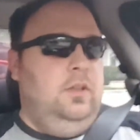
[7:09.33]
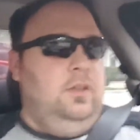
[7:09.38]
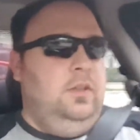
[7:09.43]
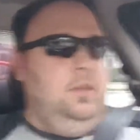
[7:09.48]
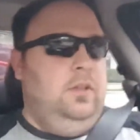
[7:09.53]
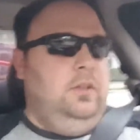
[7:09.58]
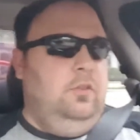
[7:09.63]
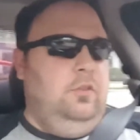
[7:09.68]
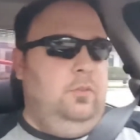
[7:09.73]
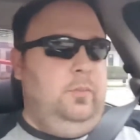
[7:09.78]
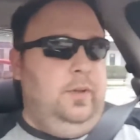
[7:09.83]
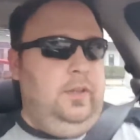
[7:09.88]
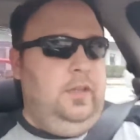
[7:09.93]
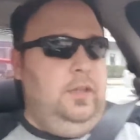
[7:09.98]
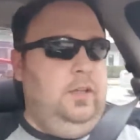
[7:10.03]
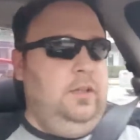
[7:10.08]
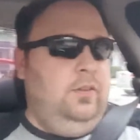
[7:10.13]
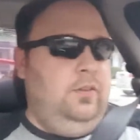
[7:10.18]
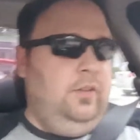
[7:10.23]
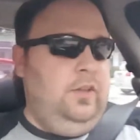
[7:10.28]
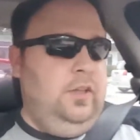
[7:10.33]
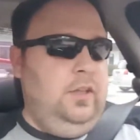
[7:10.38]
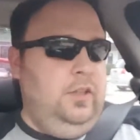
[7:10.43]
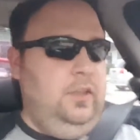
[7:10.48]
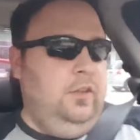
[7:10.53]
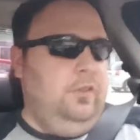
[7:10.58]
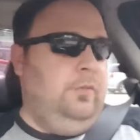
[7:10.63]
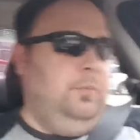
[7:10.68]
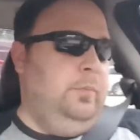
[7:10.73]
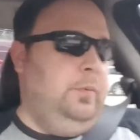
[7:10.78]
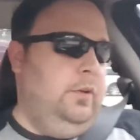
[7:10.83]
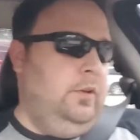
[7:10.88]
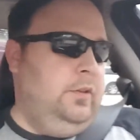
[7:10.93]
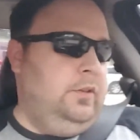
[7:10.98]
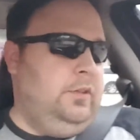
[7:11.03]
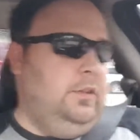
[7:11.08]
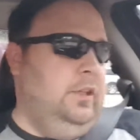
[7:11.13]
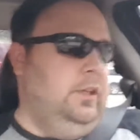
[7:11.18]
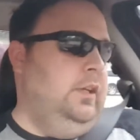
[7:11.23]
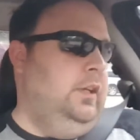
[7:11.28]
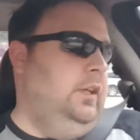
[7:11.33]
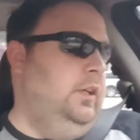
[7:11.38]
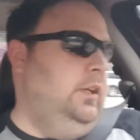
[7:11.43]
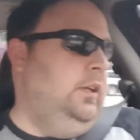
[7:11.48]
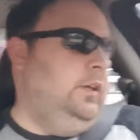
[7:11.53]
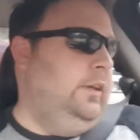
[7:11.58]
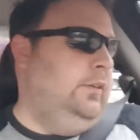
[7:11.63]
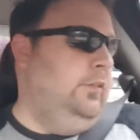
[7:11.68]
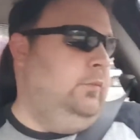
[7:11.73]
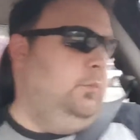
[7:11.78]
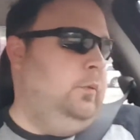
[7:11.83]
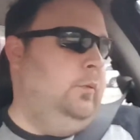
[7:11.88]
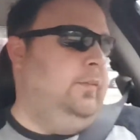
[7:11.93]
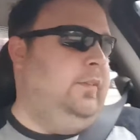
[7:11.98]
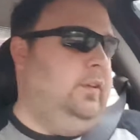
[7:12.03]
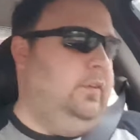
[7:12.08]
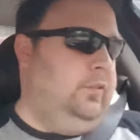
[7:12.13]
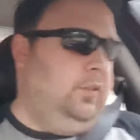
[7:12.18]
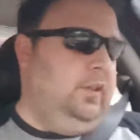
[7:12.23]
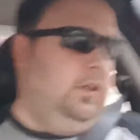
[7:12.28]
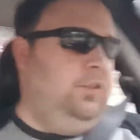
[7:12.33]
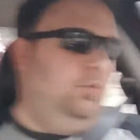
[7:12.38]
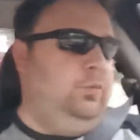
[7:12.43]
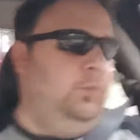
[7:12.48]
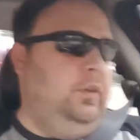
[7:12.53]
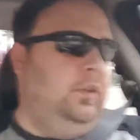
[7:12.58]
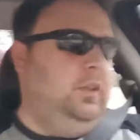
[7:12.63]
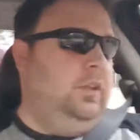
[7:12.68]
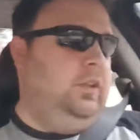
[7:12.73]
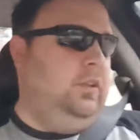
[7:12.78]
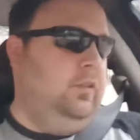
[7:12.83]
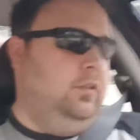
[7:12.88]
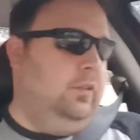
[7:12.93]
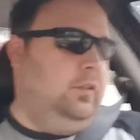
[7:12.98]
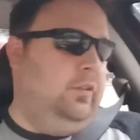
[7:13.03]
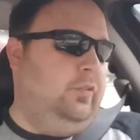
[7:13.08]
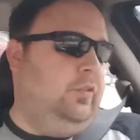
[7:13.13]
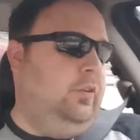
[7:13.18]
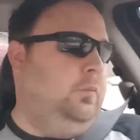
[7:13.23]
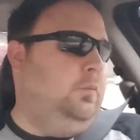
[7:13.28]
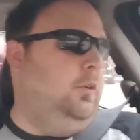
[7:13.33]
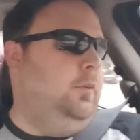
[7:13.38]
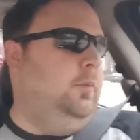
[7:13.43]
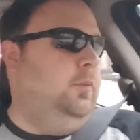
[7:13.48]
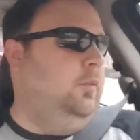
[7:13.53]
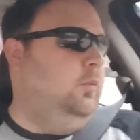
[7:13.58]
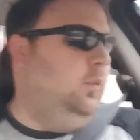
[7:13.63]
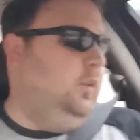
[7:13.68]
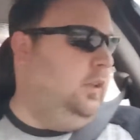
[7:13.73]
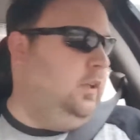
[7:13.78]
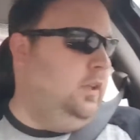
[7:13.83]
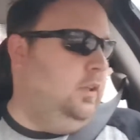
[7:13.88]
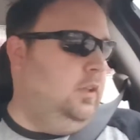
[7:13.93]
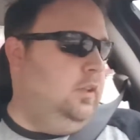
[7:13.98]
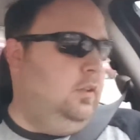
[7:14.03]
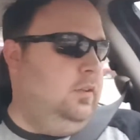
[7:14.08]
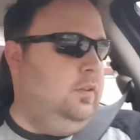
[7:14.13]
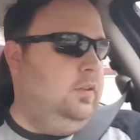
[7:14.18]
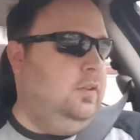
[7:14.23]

It was my aunt's 80th birthday. I don't remember if that was last weekend or this upcoming weekend,